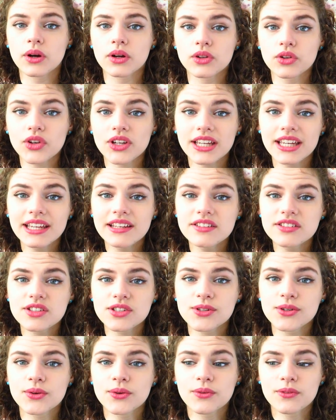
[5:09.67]
are looking
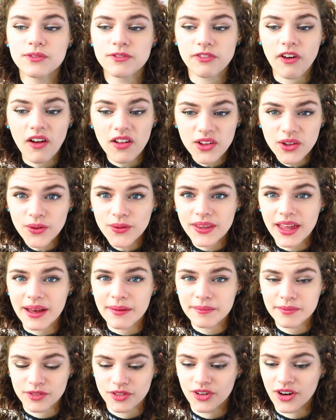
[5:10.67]
into, follow them.